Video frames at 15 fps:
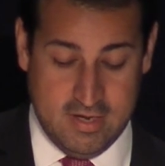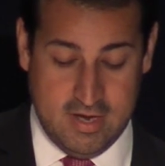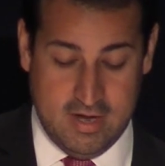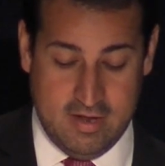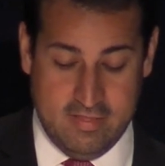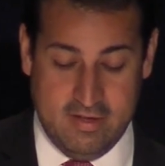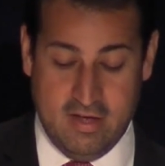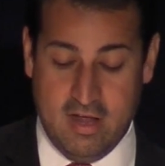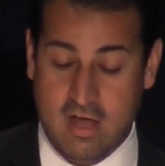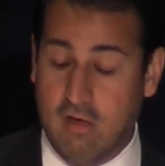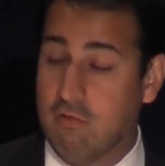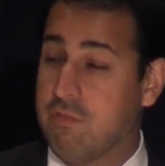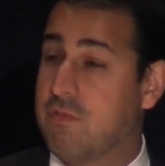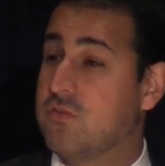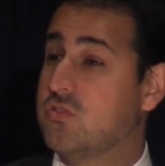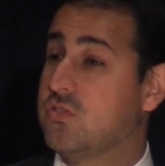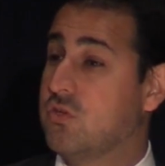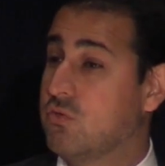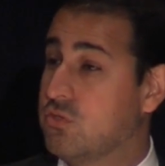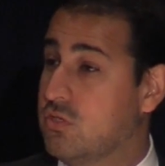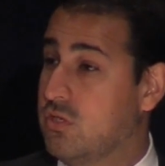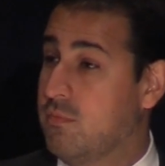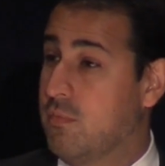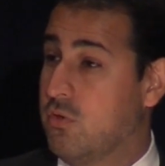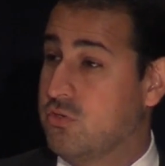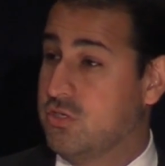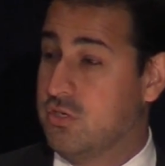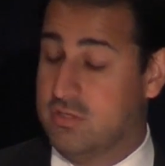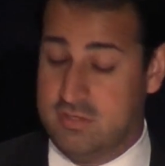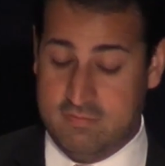Uh, the health, social,
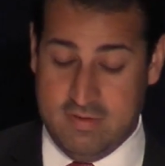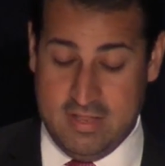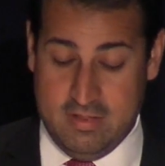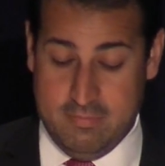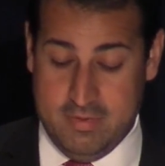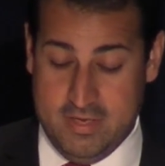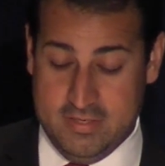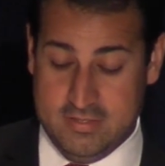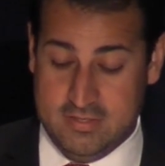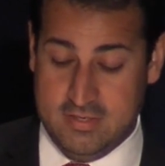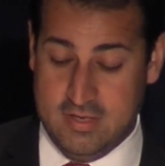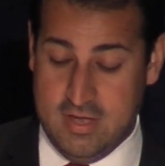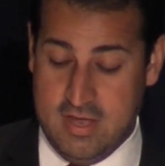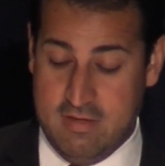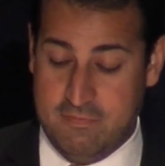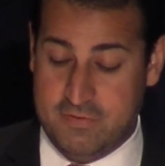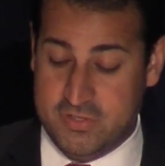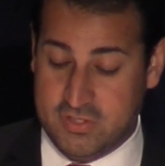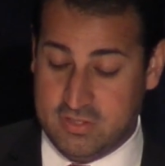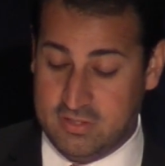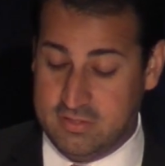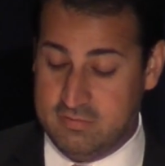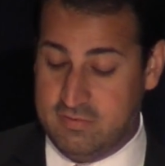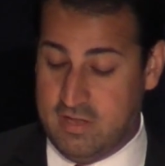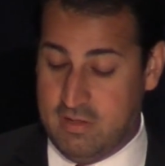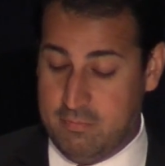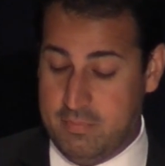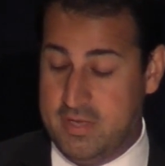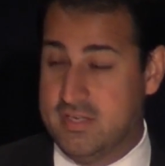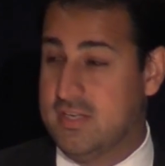emotional development, physical
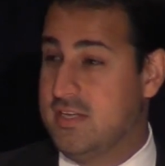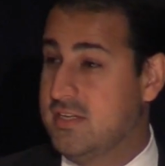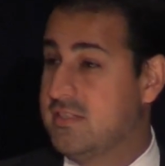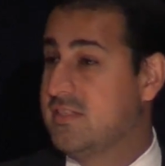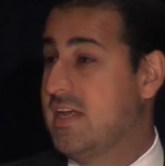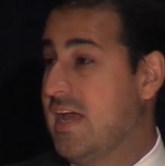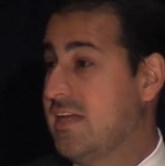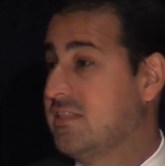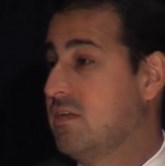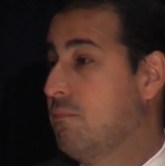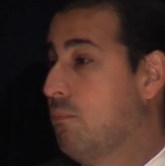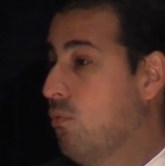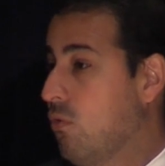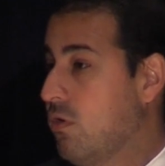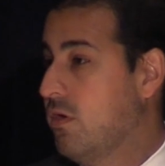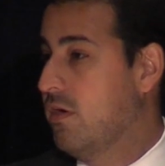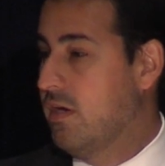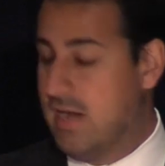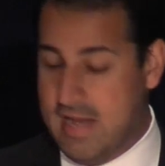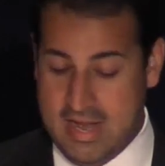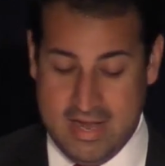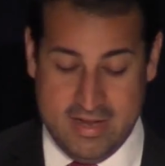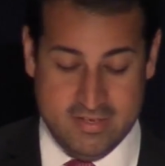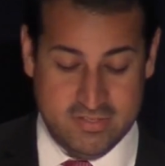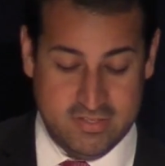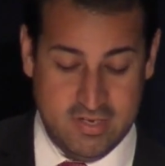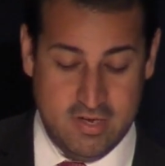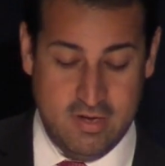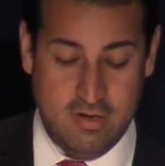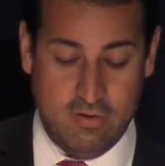development is as important
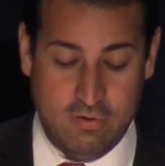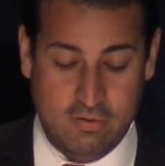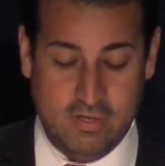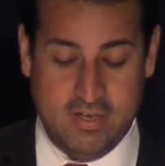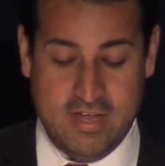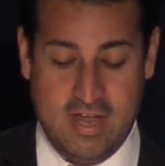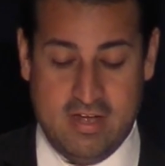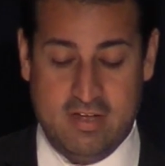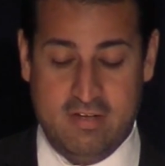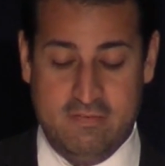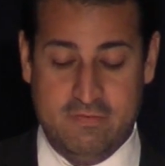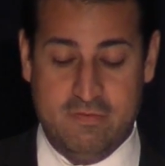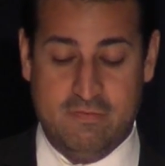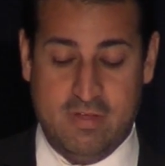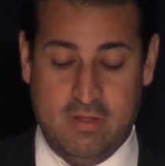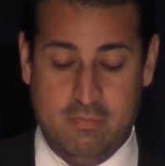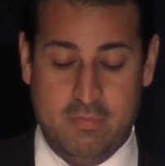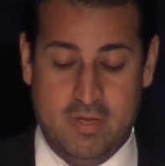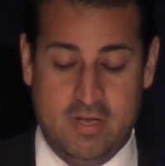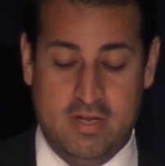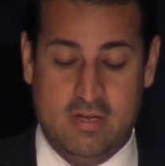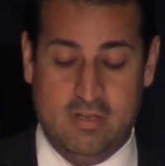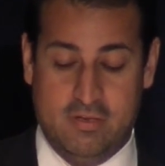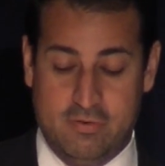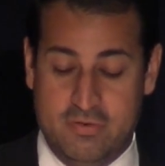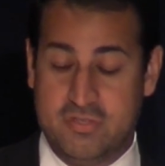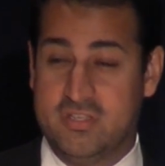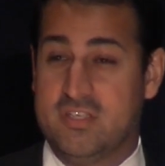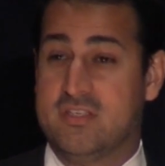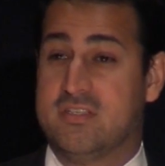as early cognitive development in
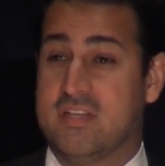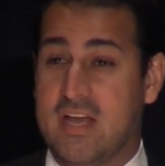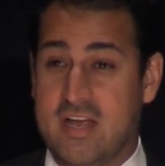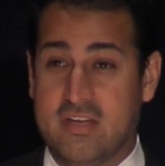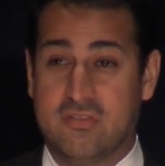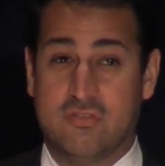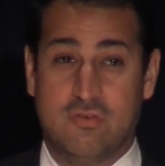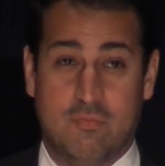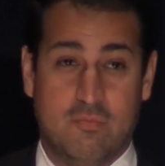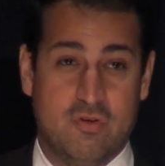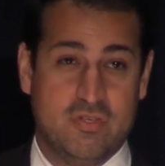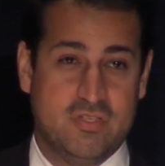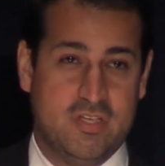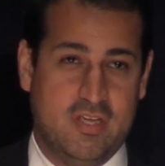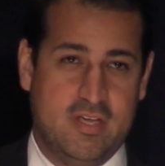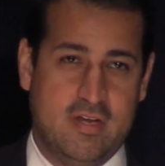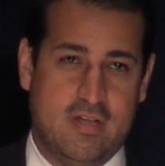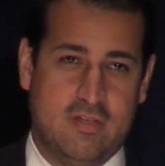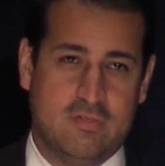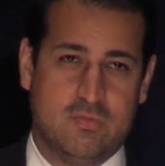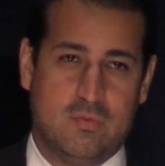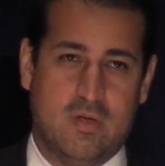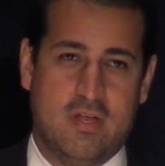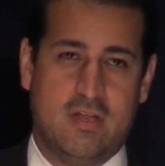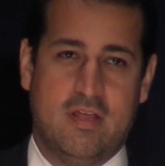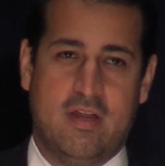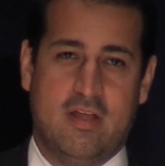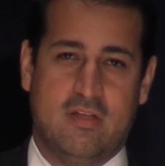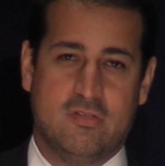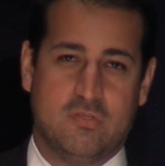literacy, science, numeracy, and elsewhere.
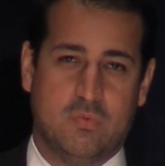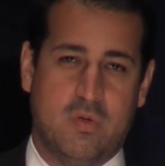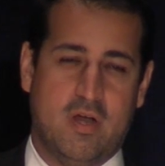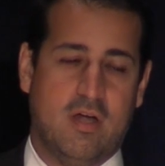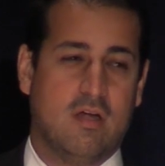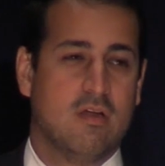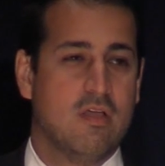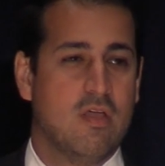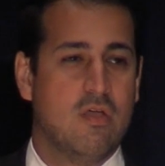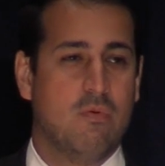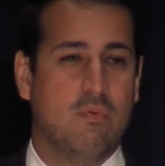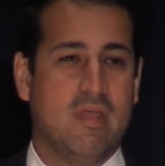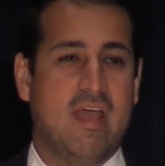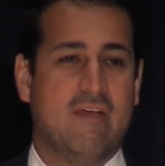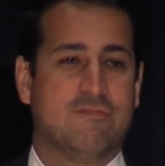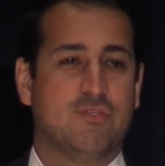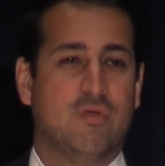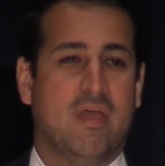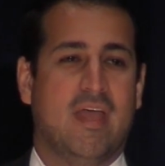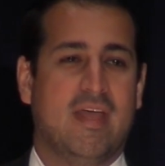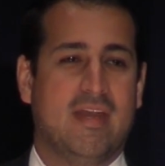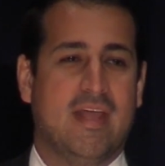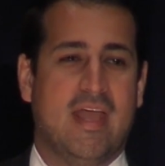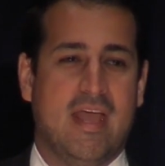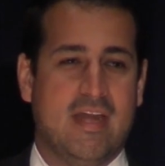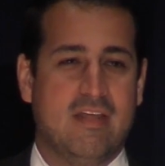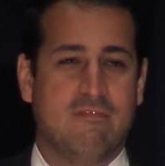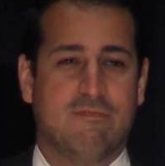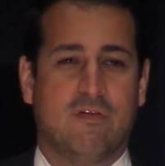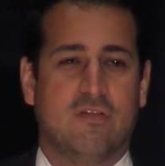And elsewhere. We have to end
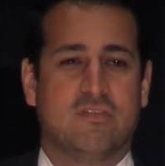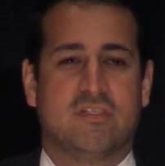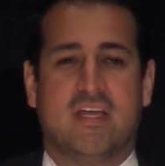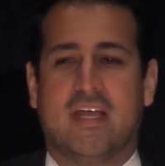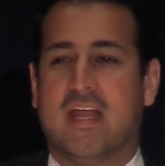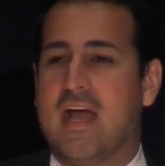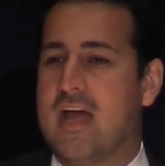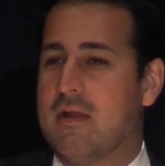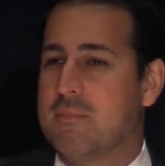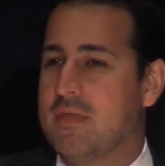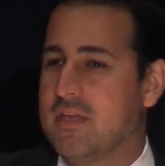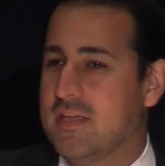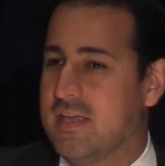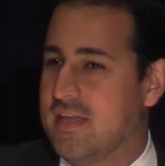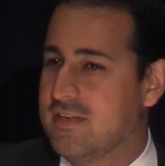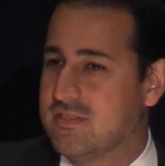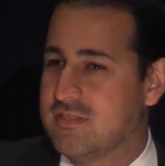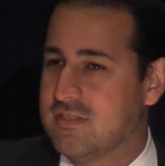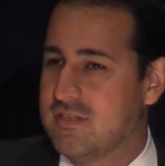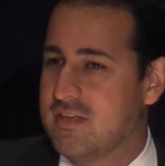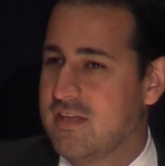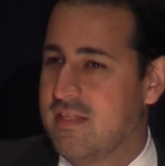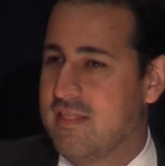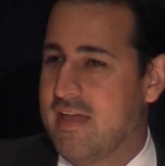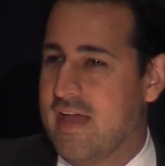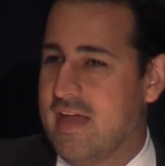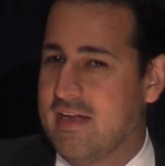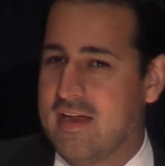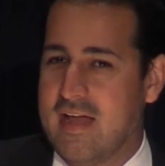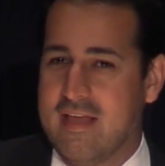any false dichotomy against
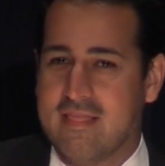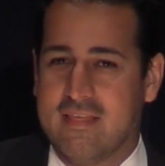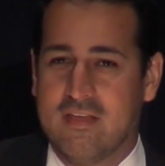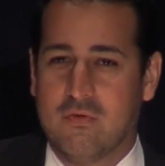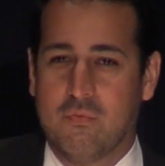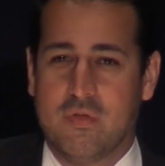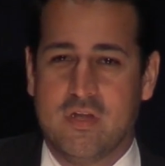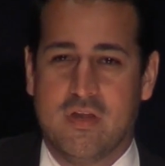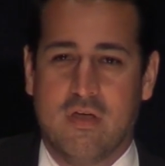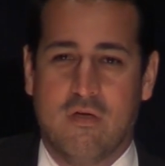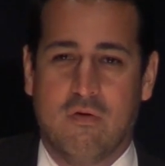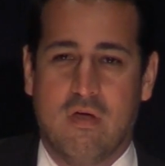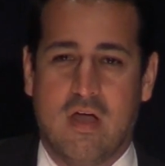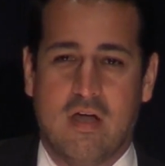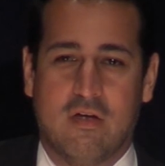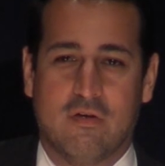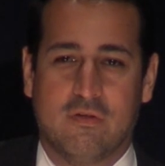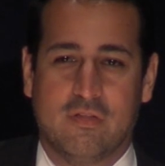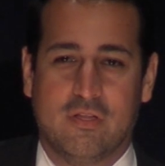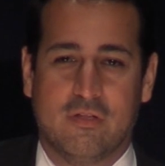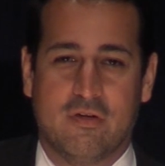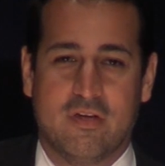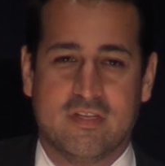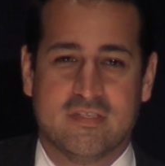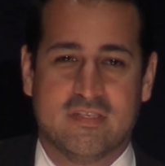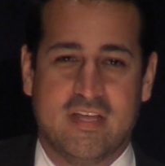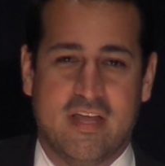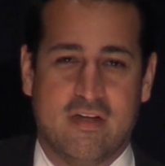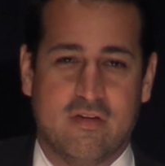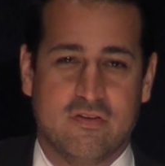that. I think we know our early learning
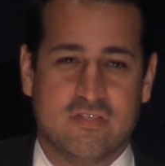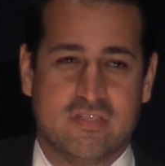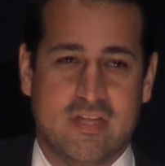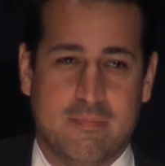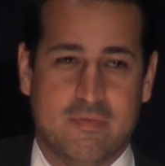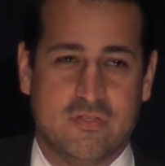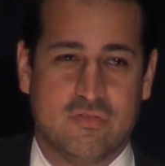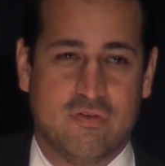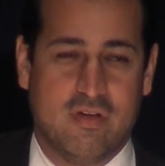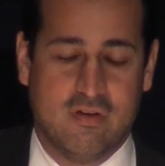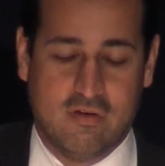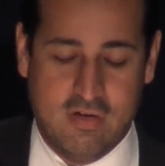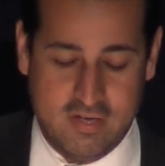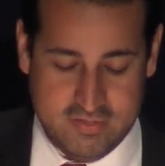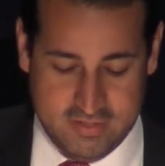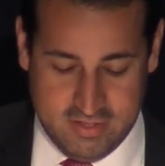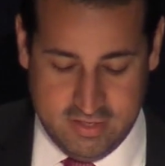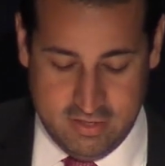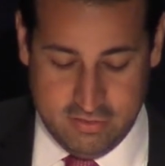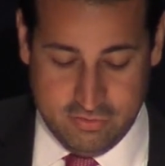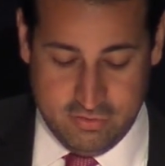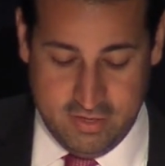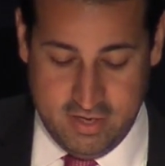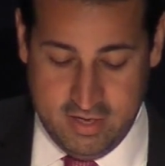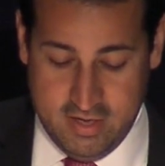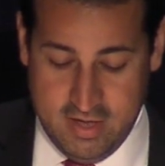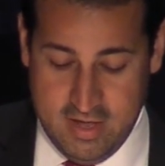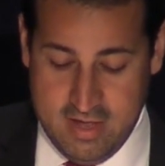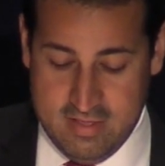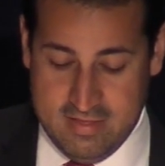standards demonstrate across the country
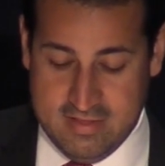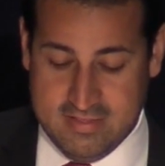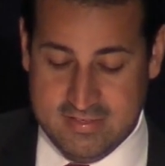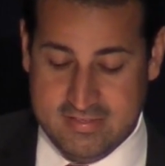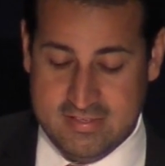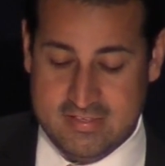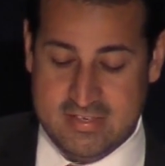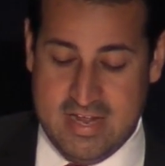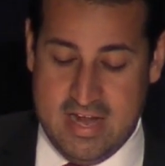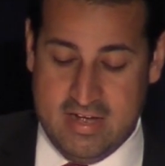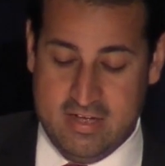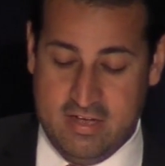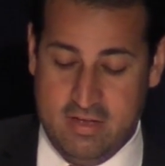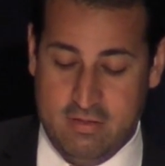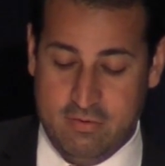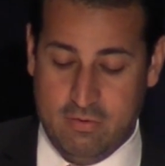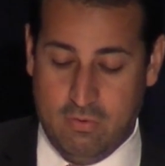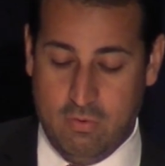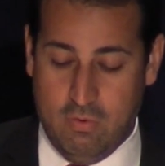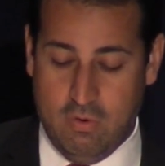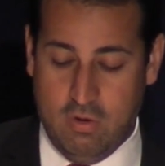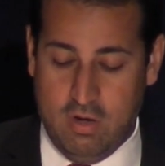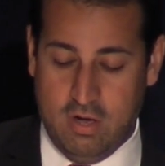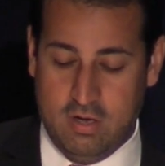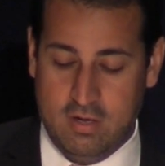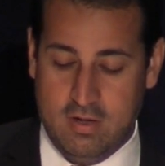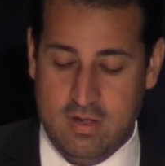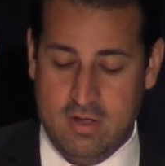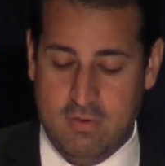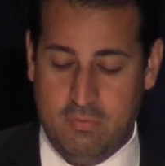that this is not an either or.
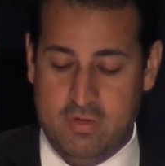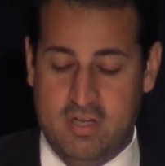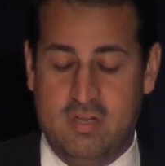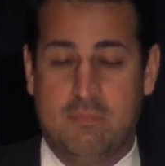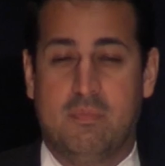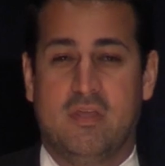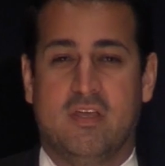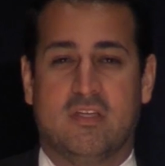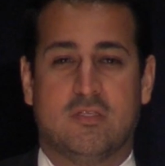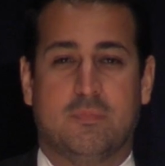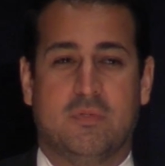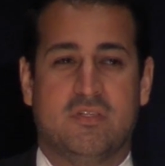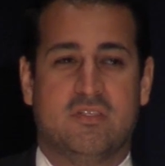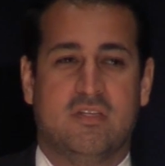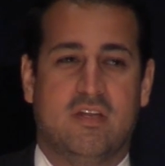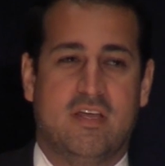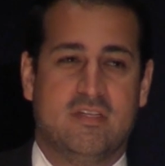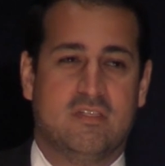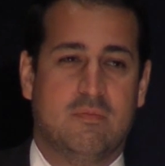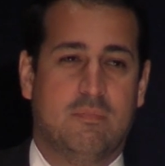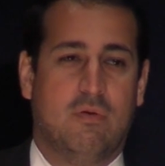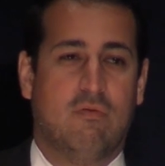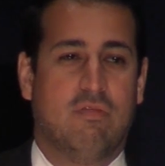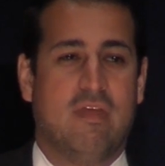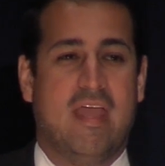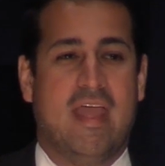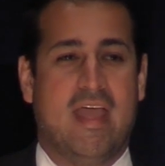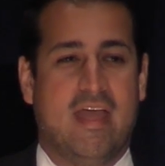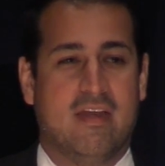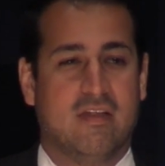We need to be explicit as a both
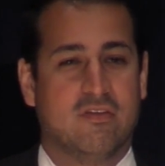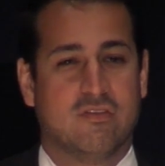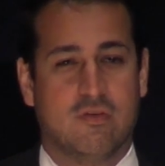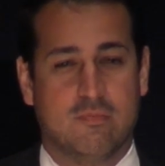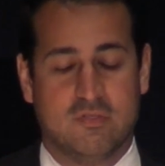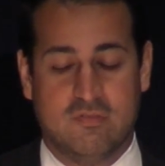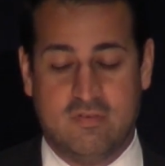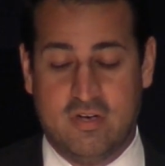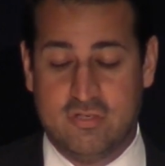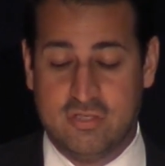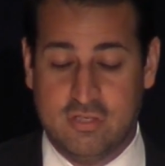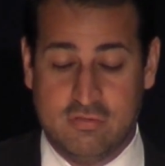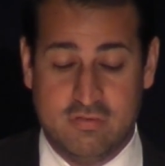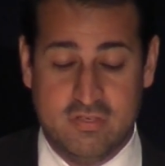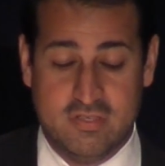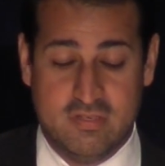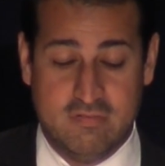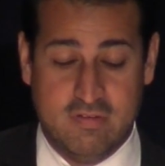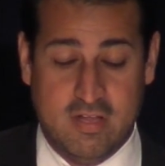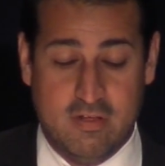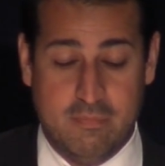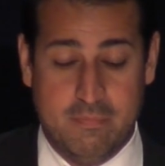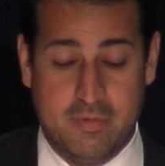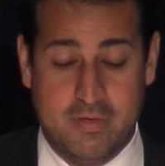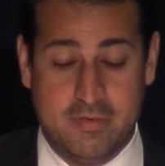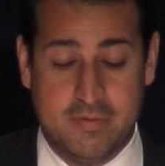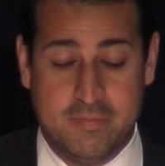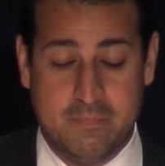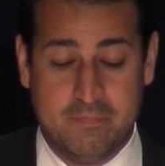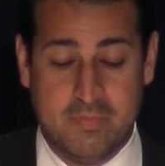and in terms of our children's development.